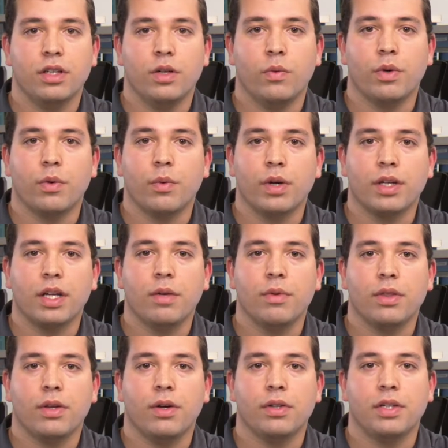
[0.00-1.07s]
When working
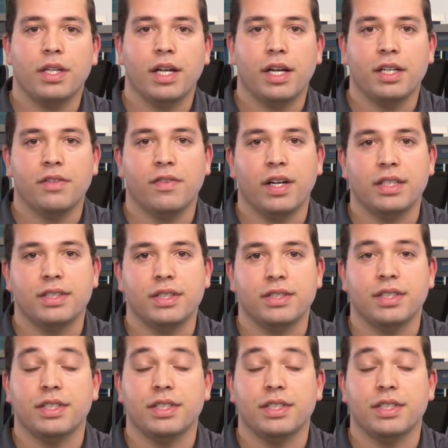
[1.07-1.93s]
with all TI devices,